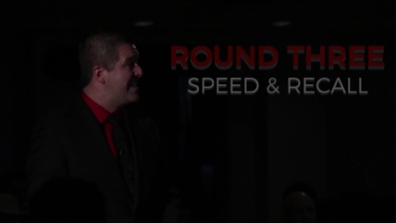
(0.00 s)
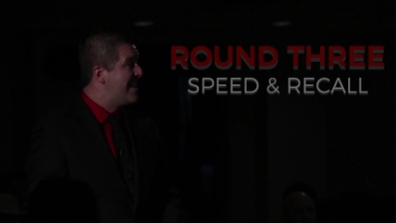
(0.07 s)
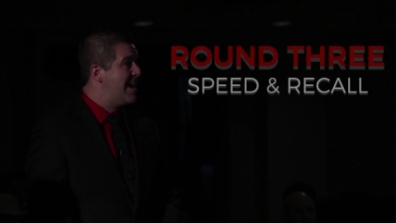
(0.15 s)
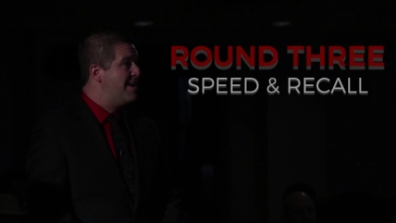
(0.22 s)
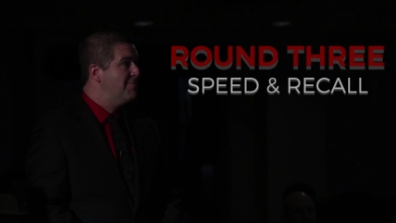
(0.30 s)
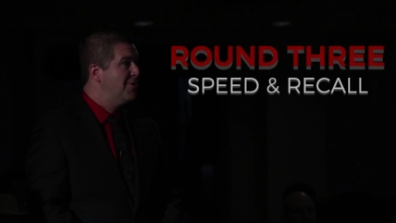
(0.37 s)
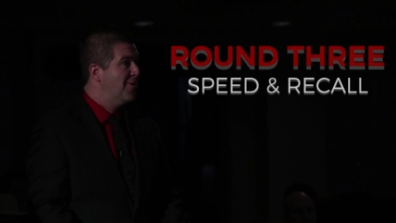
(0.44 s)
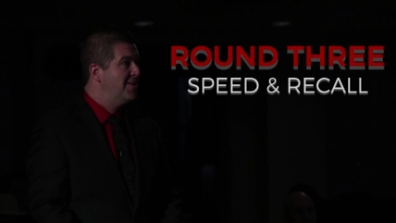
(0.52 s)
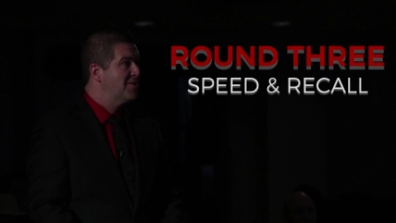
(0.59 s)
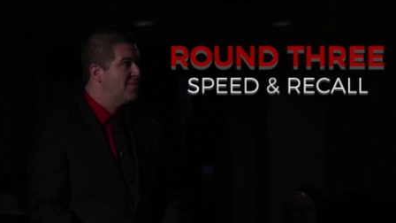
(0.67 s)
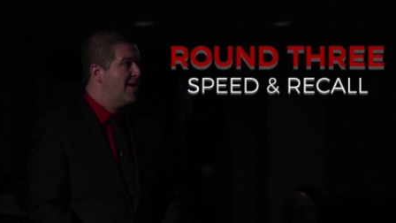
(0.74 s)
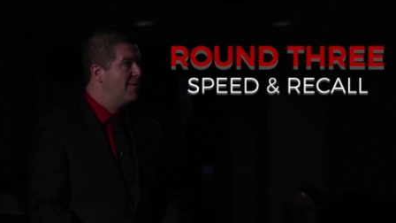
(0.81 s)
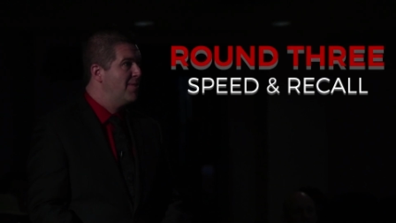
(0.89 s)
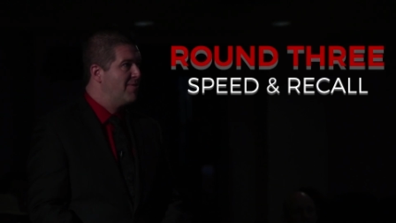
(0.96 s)
Game going to
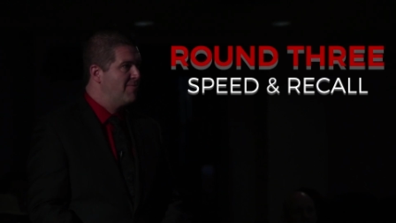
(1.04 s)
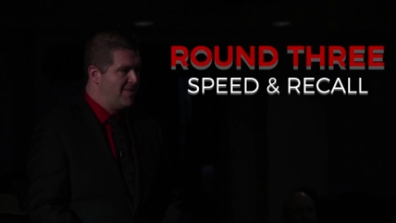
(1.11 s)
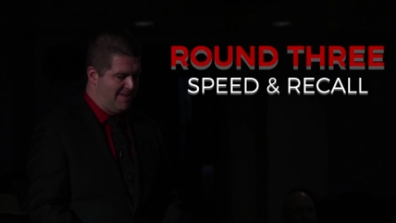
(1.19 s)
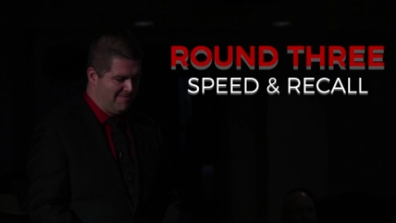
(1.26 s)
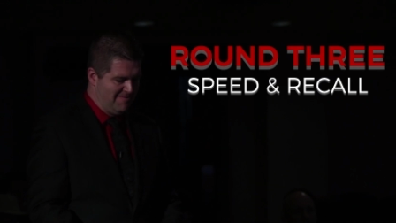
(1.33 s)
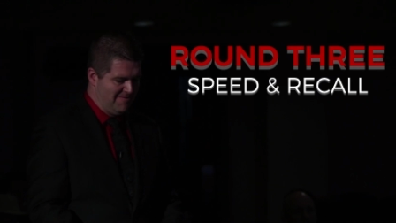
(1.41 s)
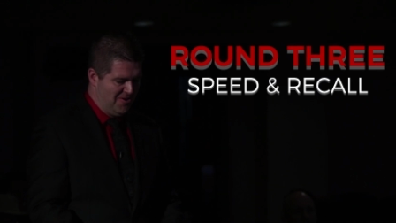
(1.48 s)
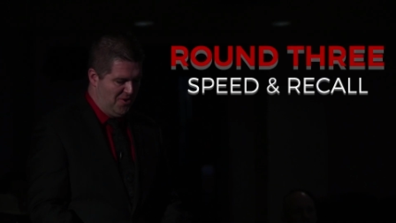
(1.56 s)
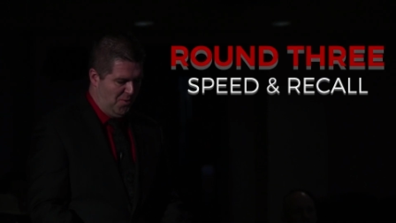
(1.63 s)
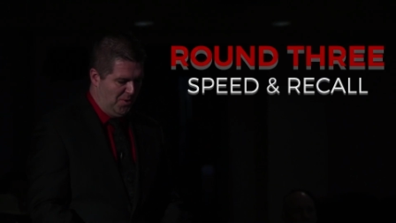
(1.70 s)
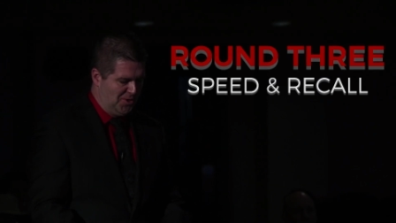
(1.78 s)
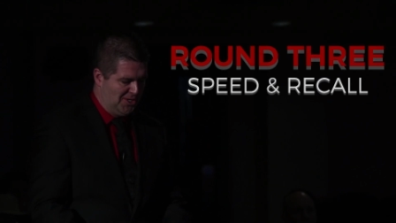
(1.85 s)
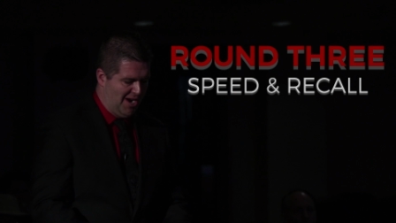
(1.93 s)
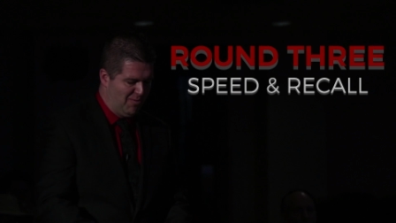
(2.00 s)
round three.
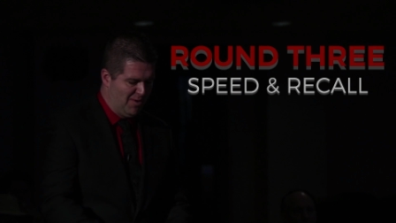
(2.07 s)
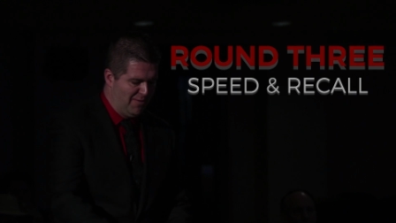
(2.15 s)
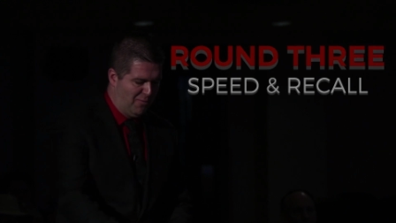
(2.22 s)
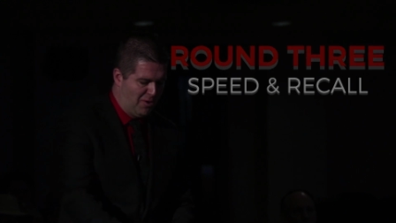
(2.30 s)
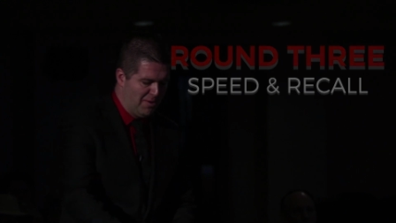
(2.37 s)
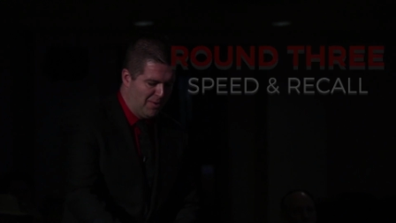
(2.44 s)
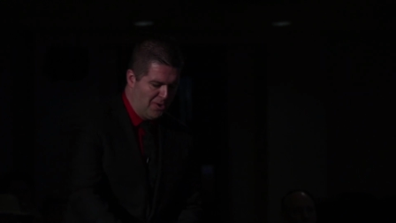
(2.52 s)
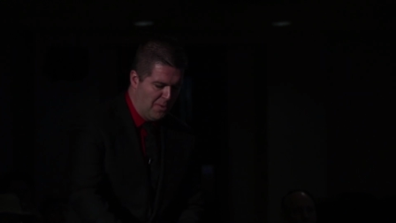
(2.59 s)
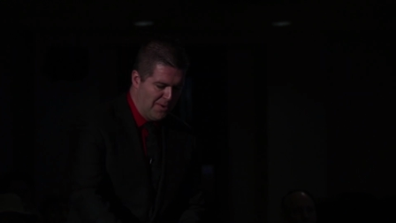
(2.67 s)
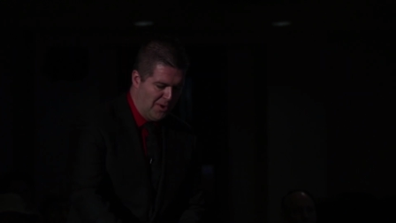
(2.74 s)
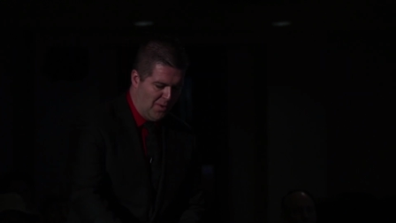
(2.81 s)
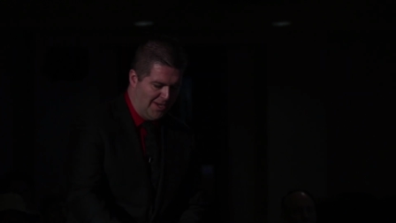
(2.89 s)
We'll start with forty point open